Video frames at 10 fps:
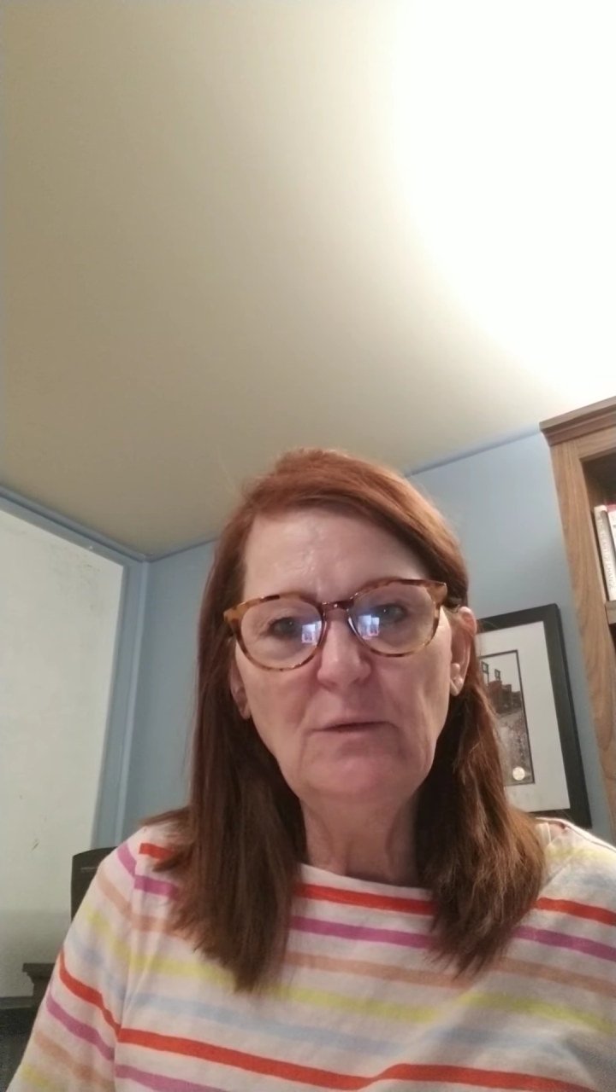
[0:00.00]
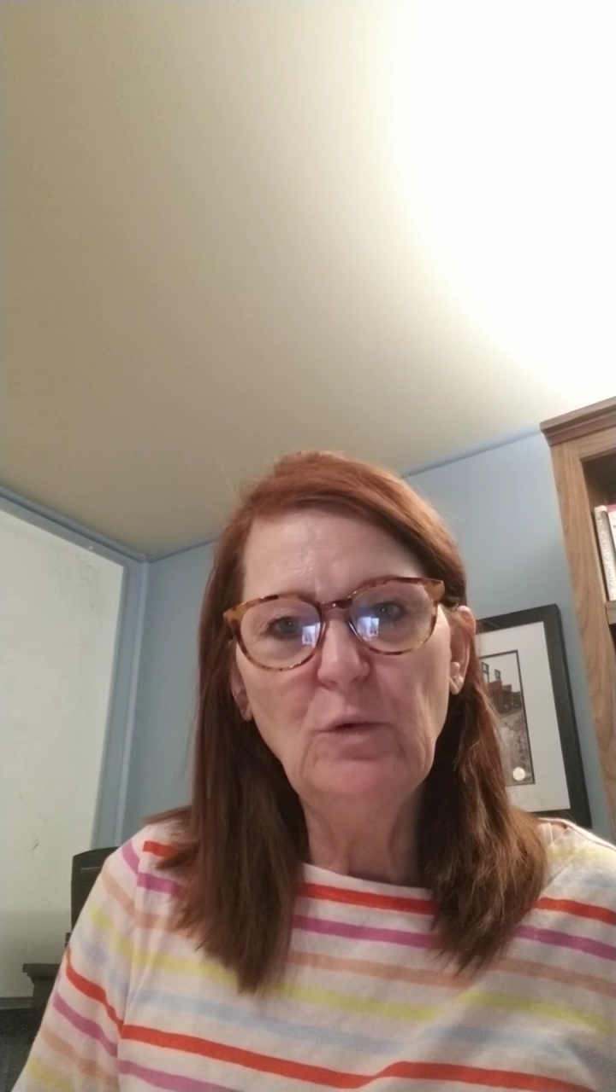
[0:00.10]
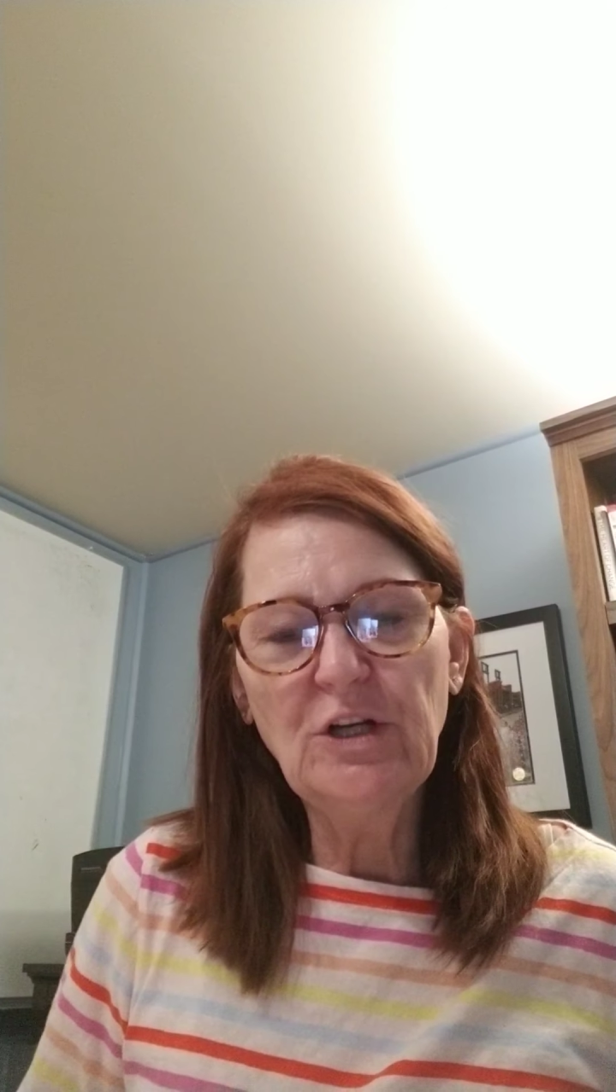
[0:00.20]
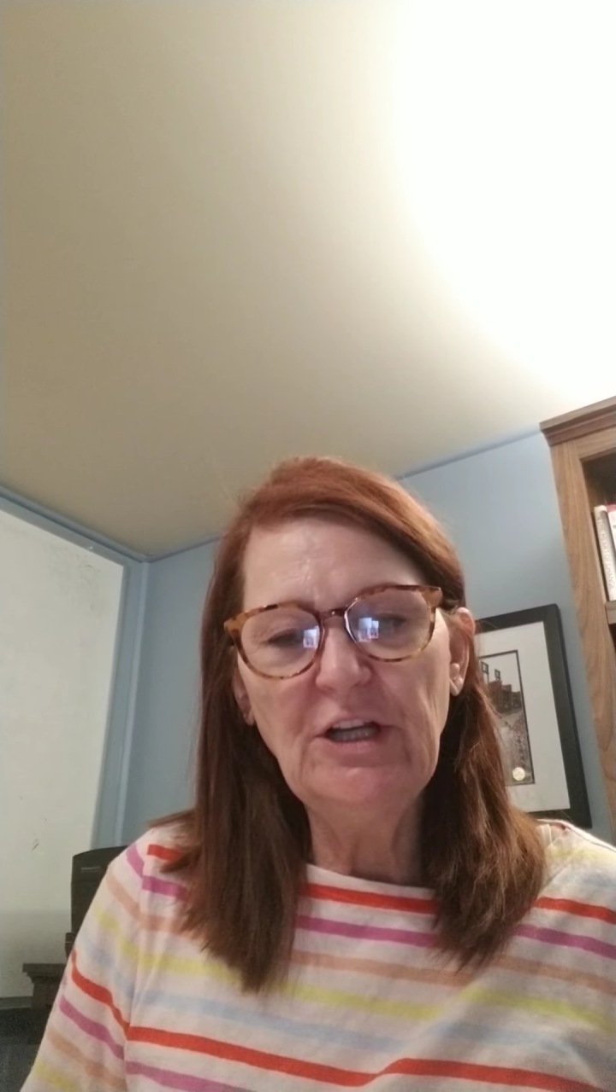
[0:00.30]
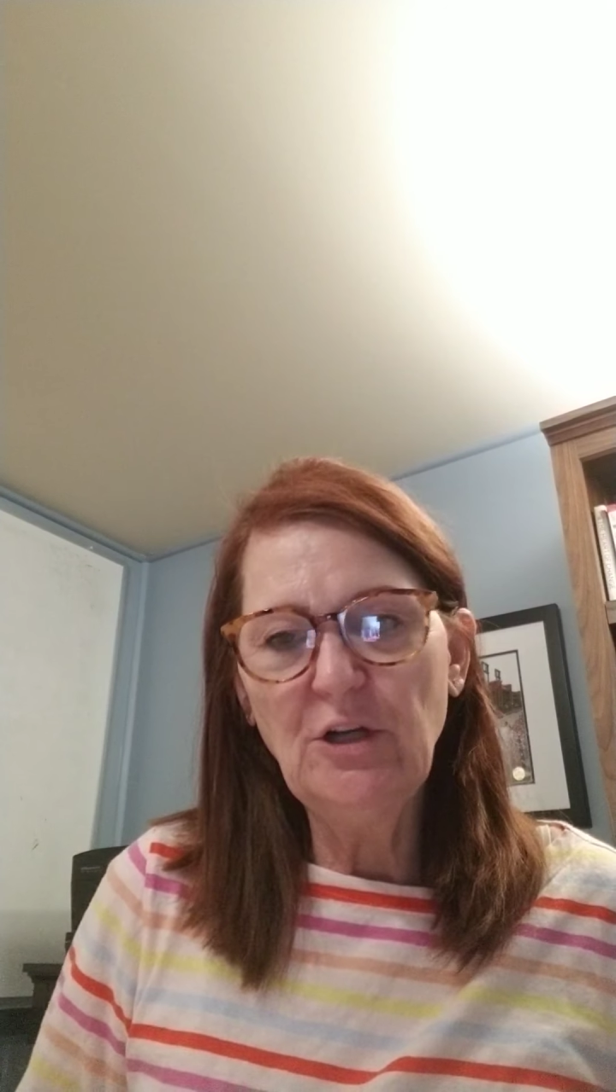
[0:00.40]

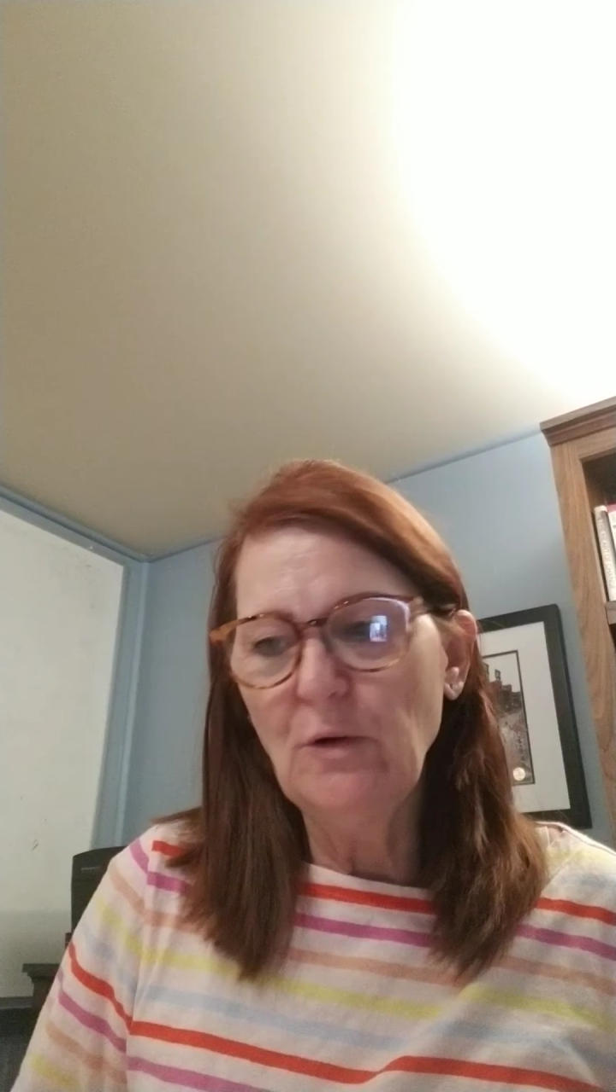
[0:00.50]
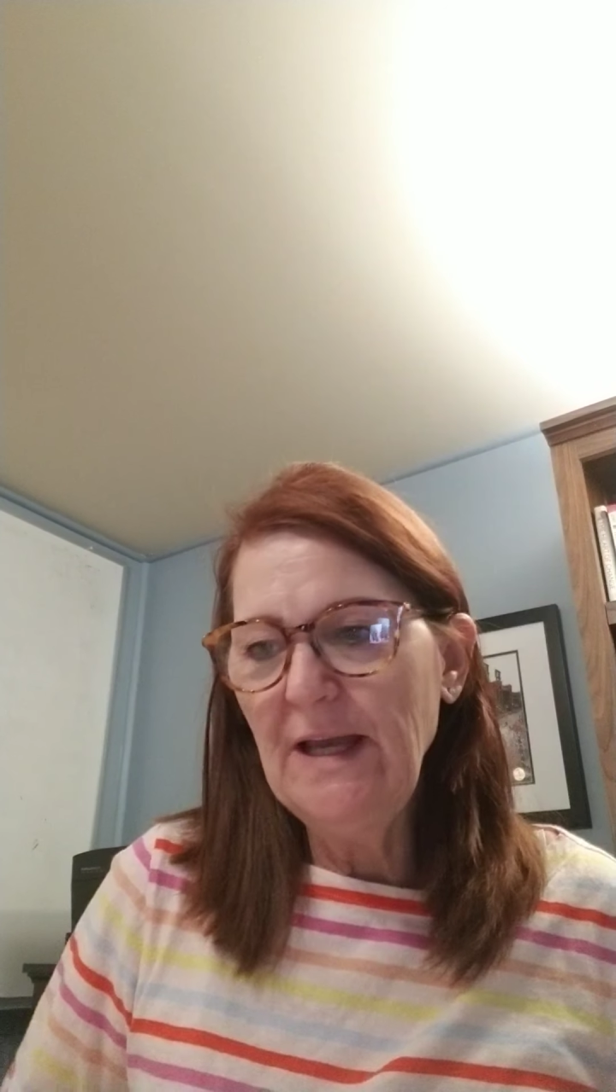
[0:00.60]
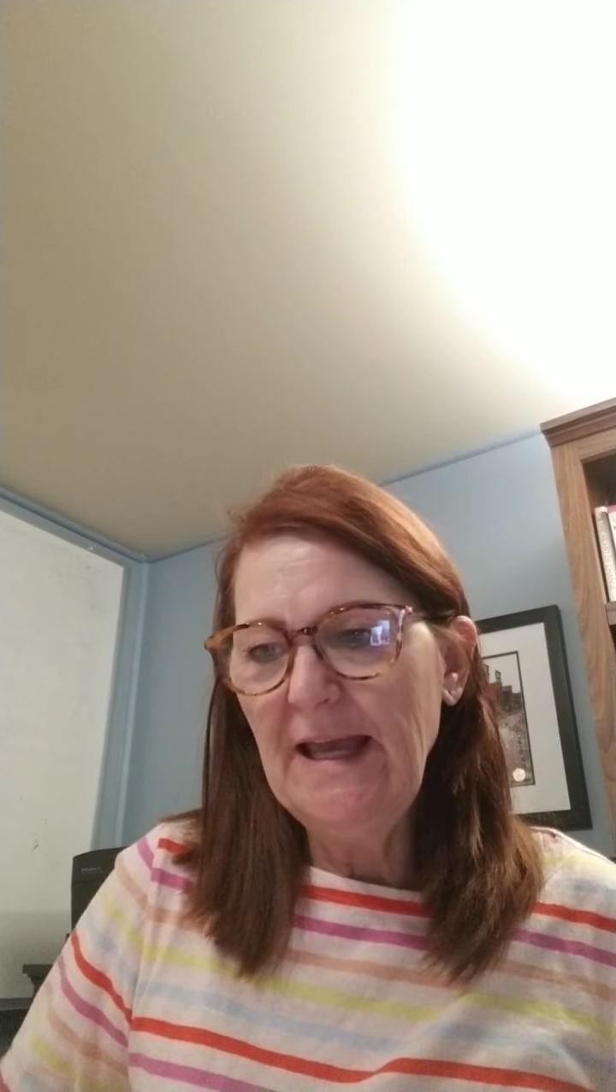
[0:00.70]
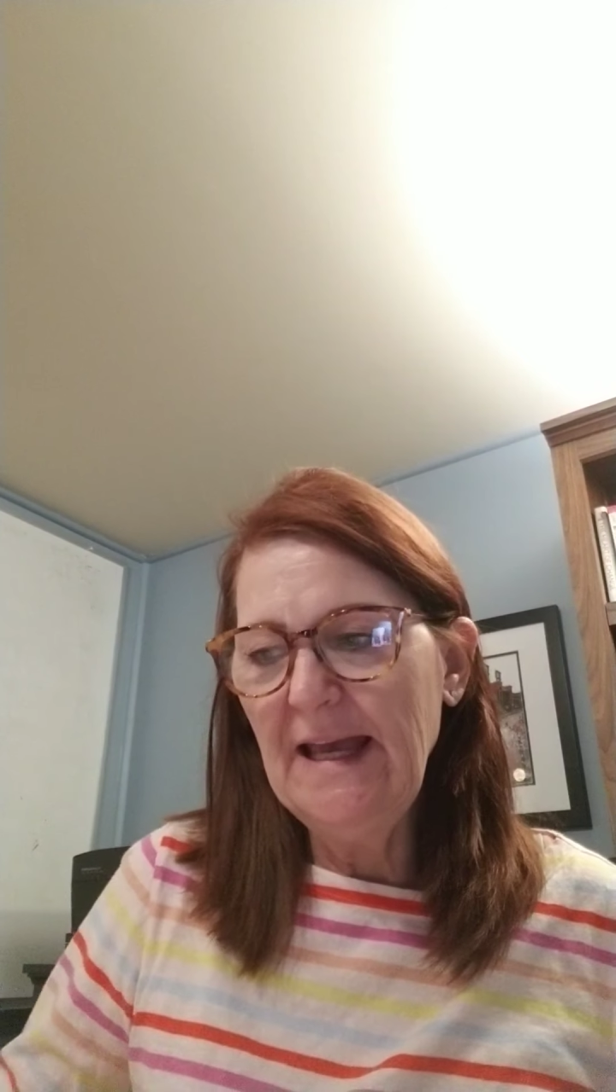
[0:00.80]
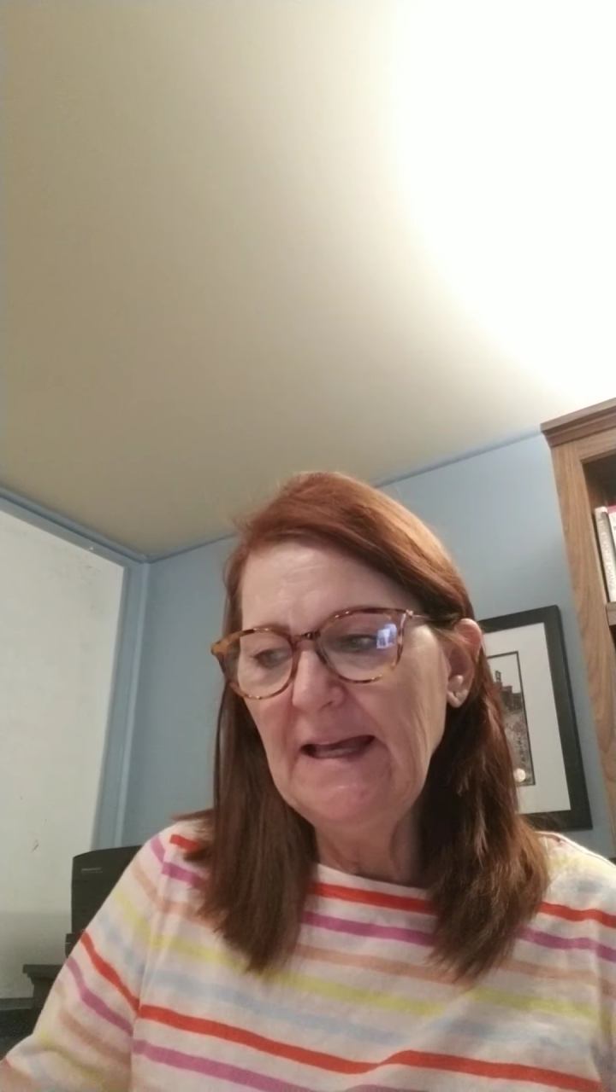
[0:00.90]
We're going to go
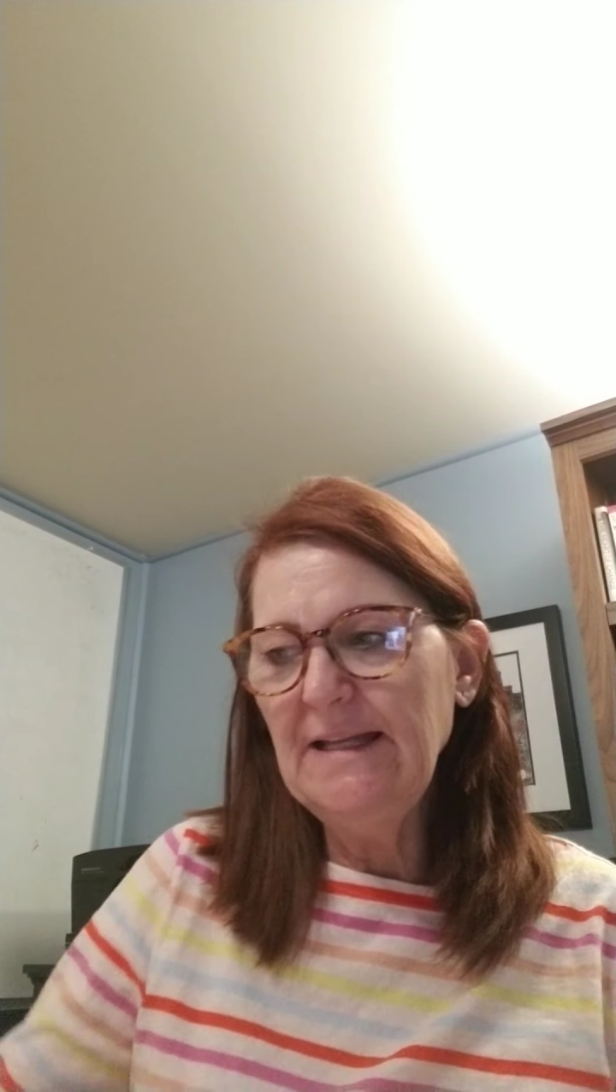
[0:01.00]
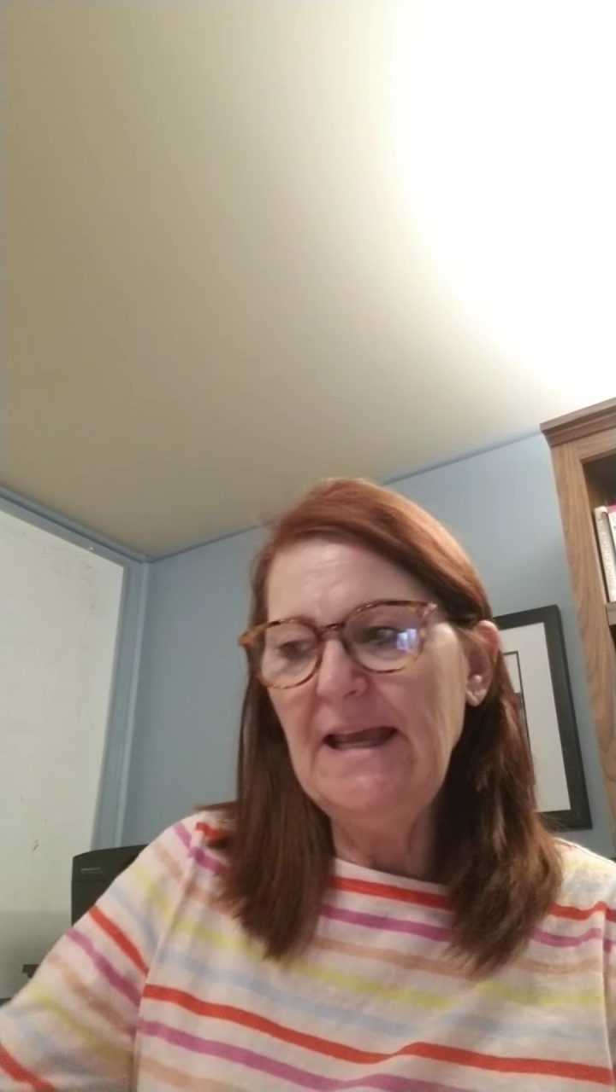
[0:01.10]
ahead